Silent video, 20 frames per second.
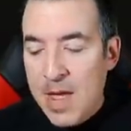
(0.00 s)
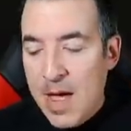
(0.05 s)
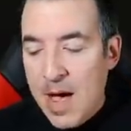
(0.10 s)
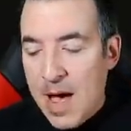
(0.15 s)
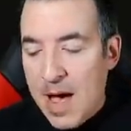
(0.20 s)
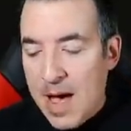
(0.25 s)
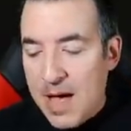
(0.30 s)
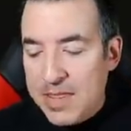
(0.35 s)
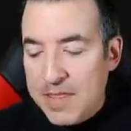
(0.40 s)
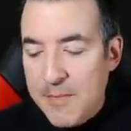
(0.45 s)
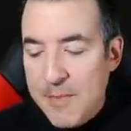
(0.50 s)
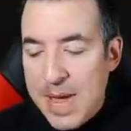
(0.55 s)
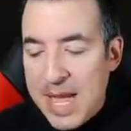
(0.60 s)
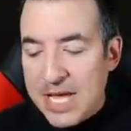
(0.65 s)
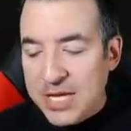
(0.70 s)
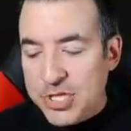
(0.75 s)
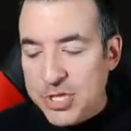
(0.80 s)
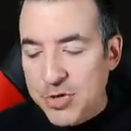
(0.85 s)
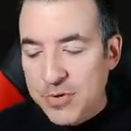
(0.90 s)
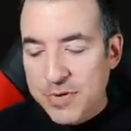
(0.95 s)
The
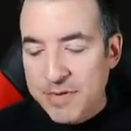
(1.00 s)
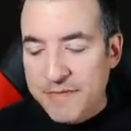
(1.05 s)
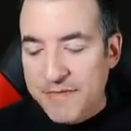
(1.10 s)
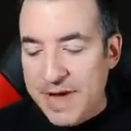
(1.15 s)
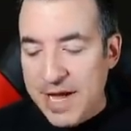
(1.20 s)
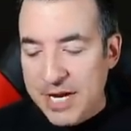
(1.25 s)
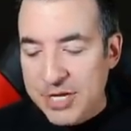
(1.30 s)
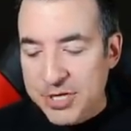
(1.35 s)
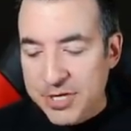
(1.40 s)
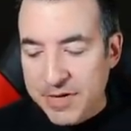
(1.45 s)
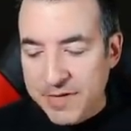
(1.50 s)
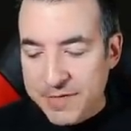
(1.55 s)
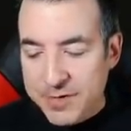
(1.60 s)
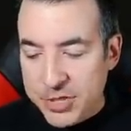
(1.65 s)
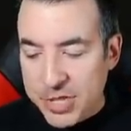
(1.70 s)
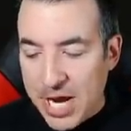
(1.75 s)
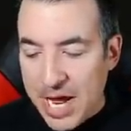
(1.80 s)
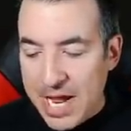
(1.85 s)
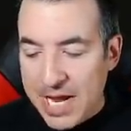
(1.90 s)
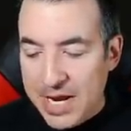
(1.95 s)
Manchu invasion of
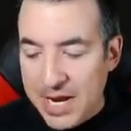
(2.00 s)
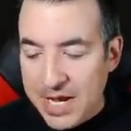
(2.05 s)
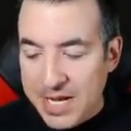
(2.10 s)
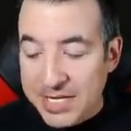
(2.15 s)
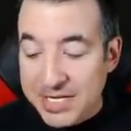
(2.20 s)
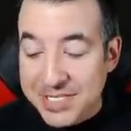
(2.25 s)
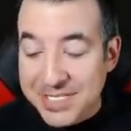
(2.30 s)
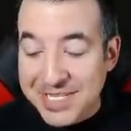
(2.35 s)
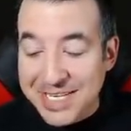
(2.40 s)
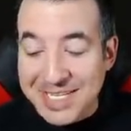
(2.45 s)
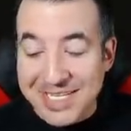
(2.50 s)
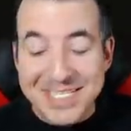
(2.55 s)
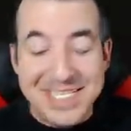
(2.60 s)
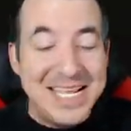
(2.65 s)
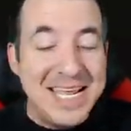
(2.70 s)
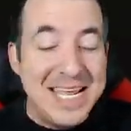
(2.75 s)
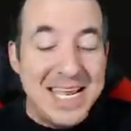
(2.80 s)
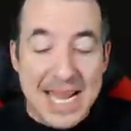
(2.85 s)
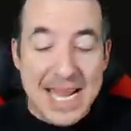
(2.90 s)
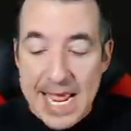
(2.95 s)
China in
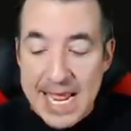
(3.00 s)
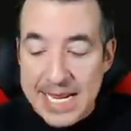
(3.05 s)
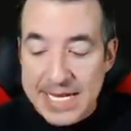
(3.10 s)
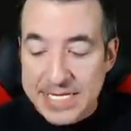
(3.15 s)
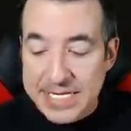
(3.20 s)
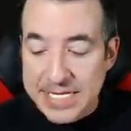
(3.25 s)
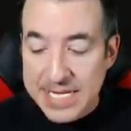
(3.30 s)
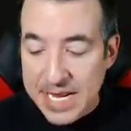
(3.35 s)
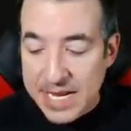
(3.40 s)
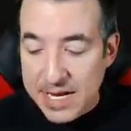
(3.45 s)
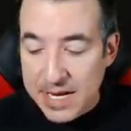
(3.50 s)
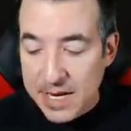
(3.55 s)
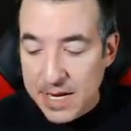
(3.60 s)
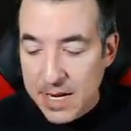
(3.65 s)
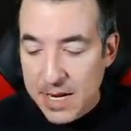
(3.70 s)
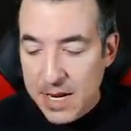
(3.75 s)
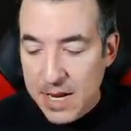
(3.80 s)
1618